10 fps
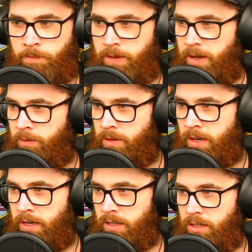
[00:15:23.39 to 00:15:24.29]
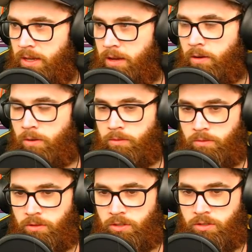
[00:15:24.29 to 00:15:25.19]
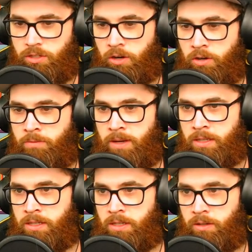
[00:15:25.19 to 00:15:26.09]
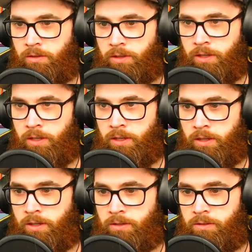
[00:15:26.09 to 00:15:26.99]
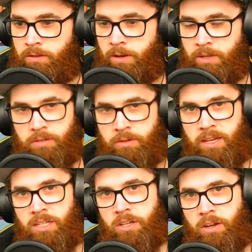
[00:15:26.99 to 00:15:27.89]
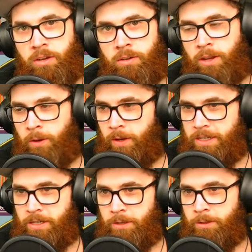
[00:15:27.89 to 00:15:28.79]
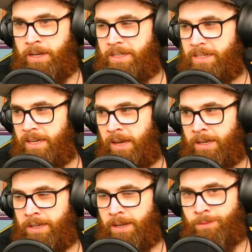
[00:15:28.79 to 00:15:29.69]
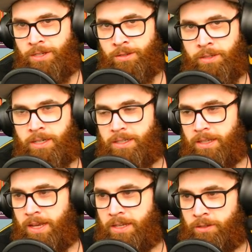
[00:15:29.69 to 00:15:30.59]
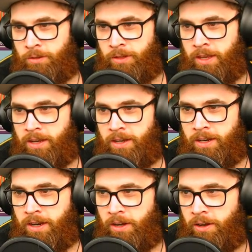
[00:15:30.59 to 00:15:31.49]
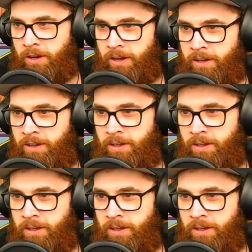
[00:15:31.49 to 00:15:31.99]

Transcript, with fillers: And we're getting our, our stone being sold. Now we still need stone, we still need sand, and we still need glass and all that, and iron.